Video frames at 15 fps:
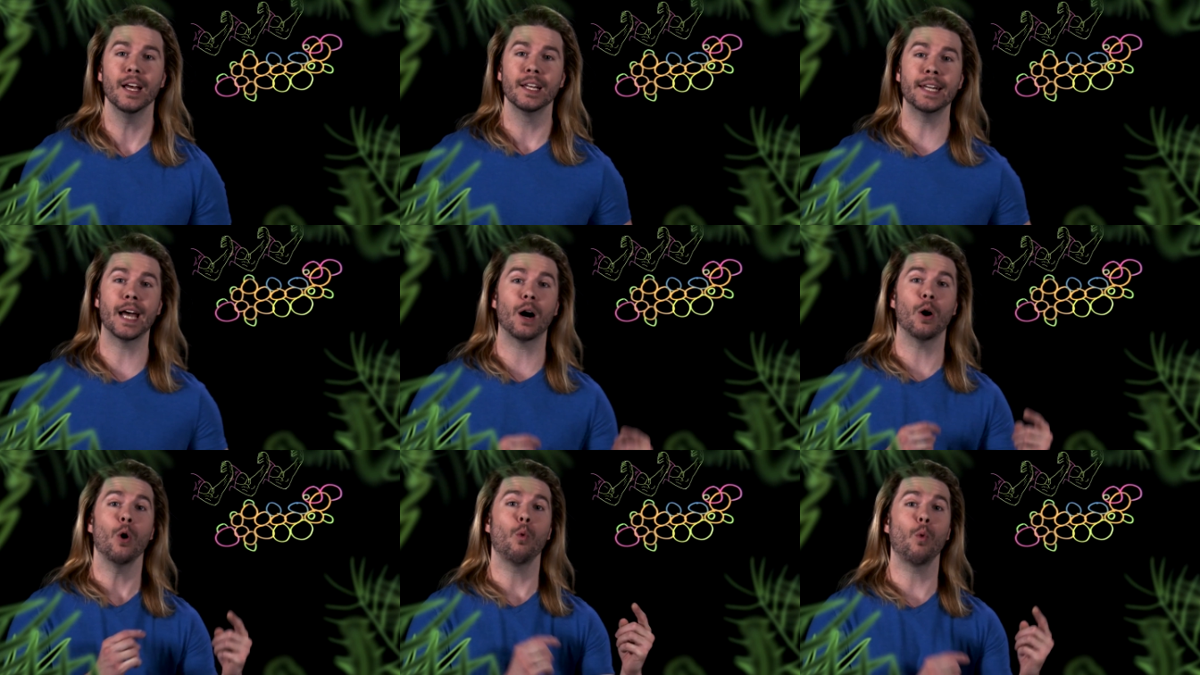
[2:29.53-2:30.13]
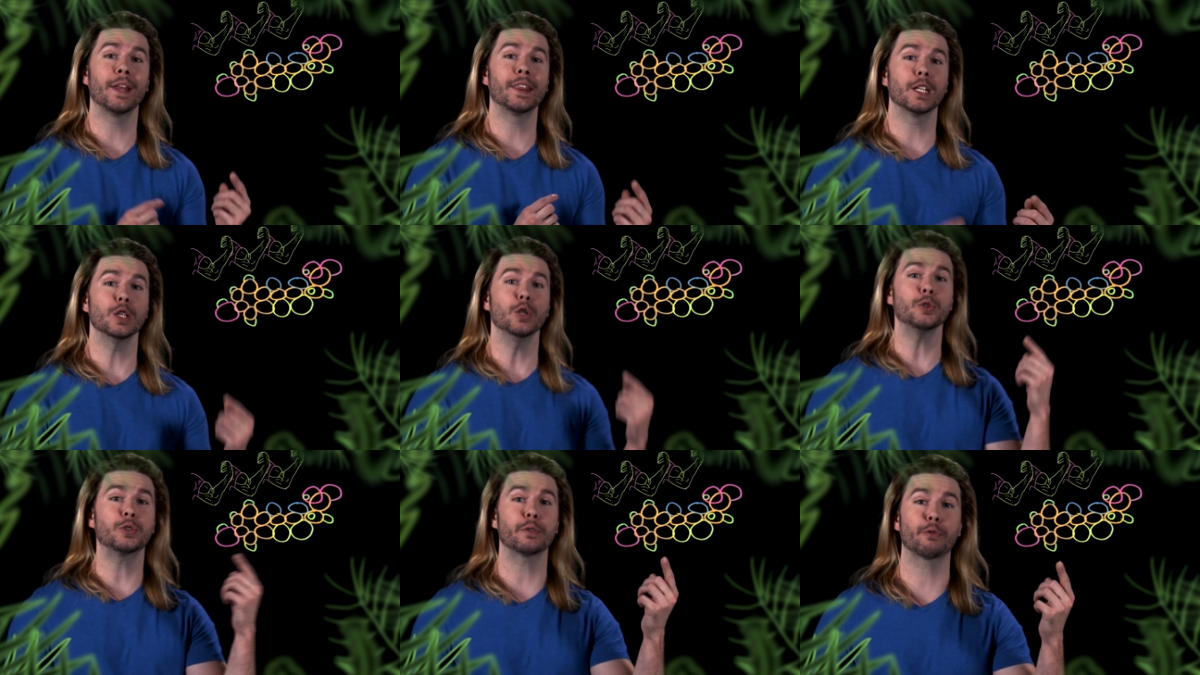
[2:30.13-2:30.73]
Now, when the
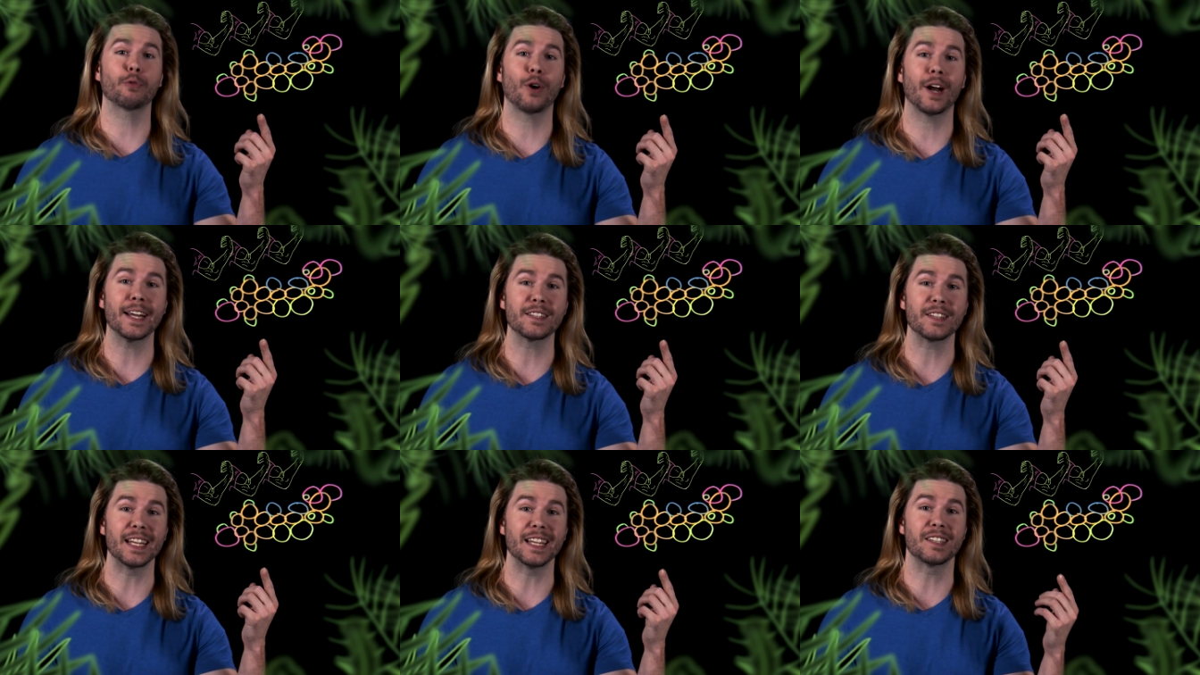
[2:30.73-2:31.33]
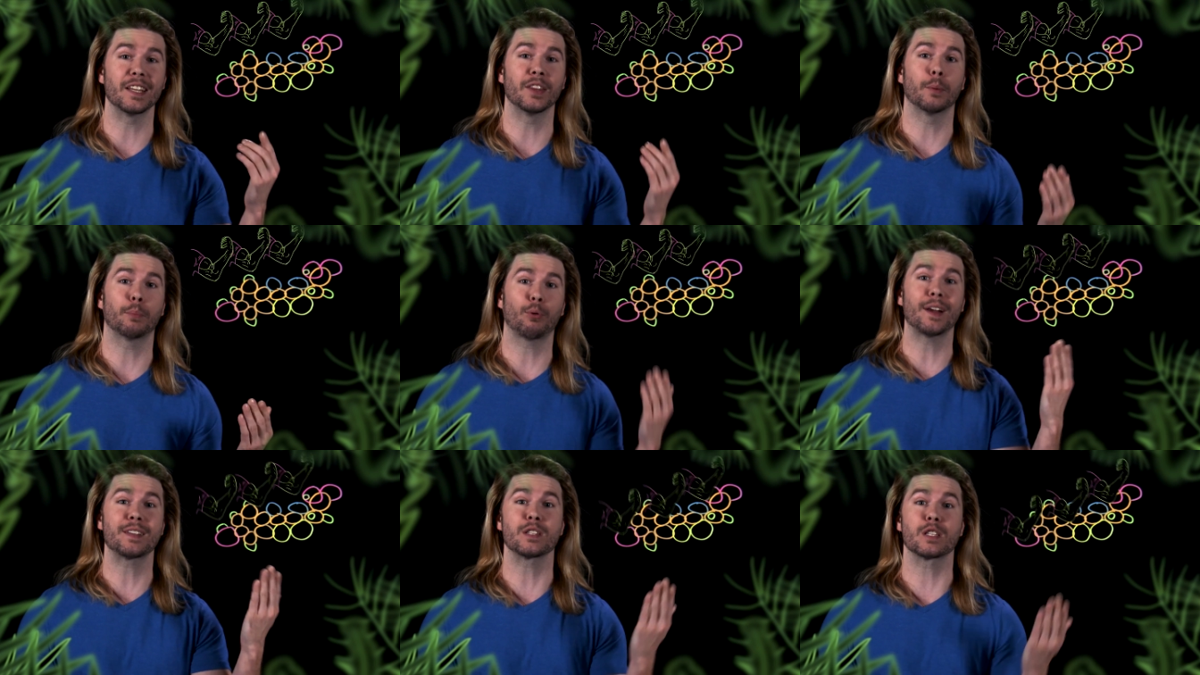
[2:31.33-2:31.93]
luciferase is in the
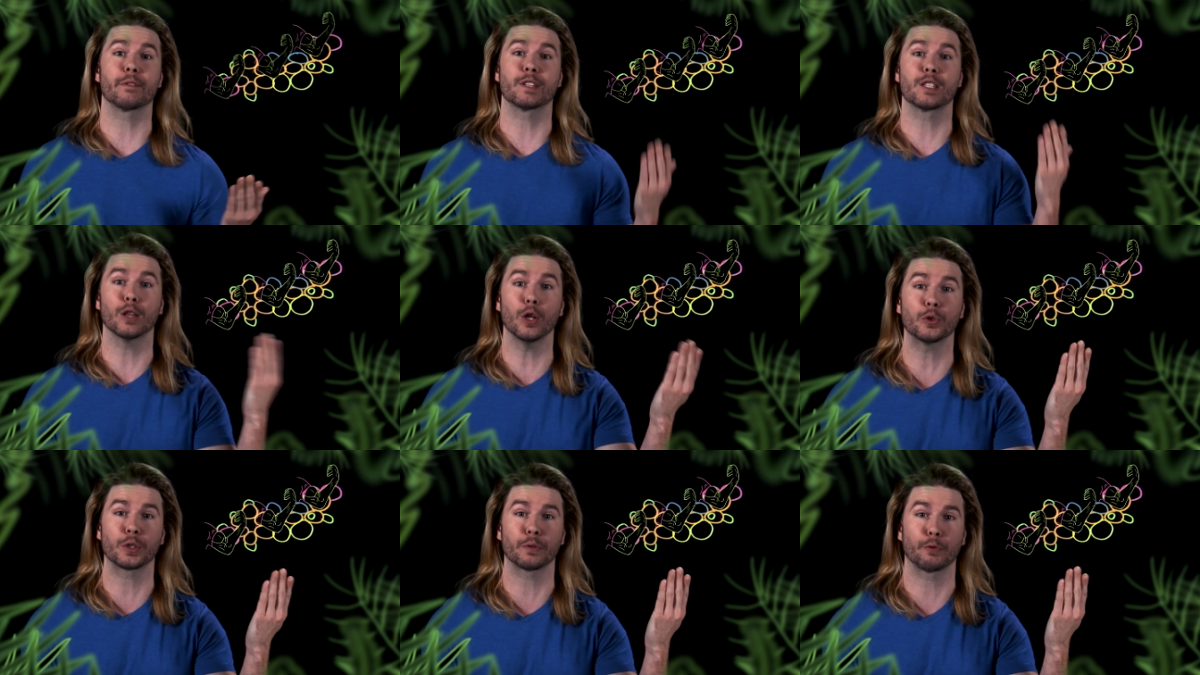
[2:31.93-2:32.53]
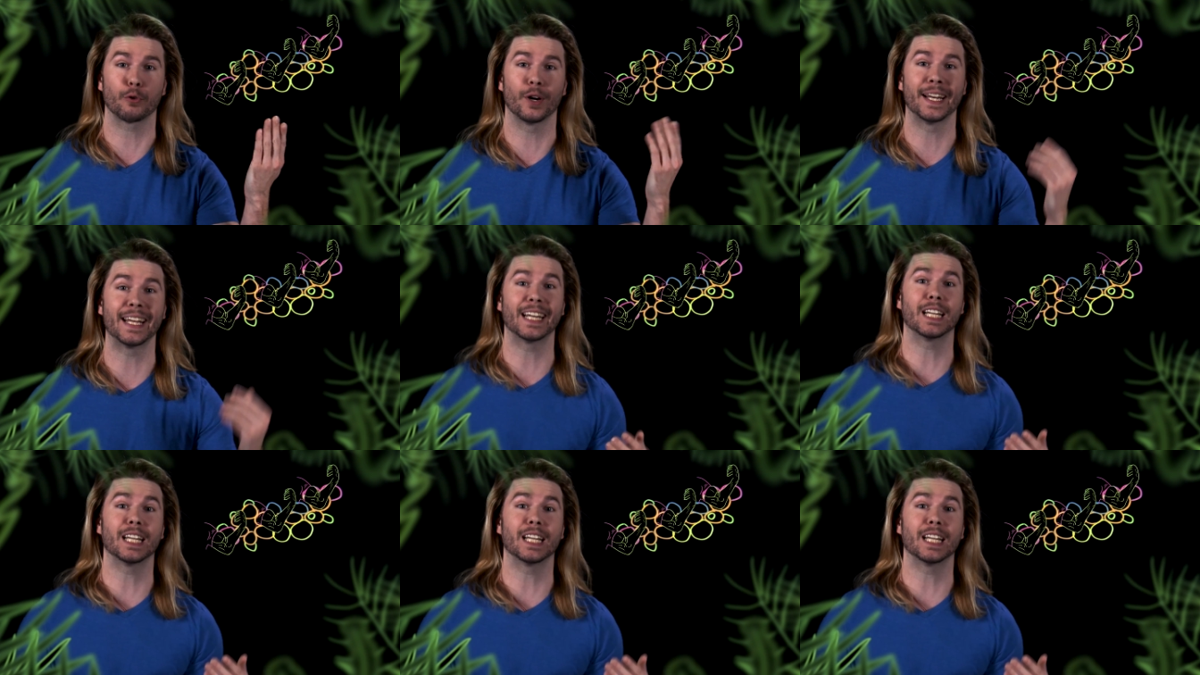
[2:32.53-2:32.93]
presence of its luciferin,